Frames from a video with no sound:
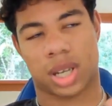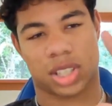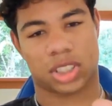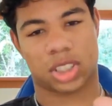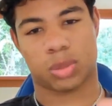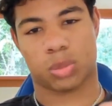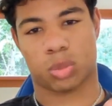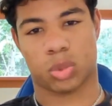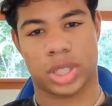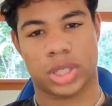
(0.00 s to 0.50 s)

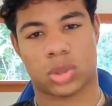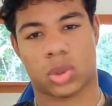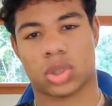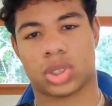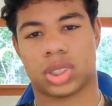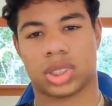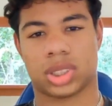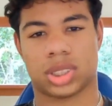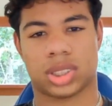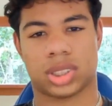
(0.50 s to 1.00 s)
custom
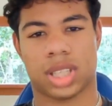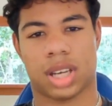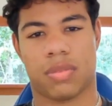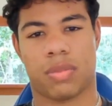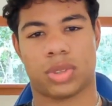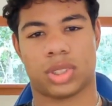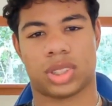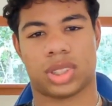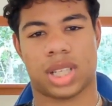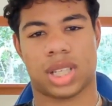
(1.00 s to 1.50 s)
resources and stuff,
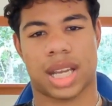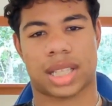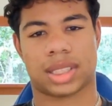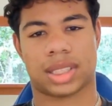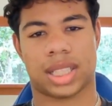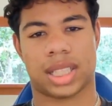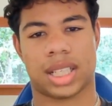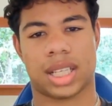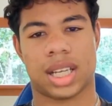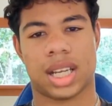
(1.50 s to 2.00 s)
which is the next
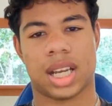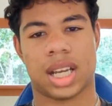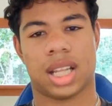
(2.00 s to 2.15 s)
thing,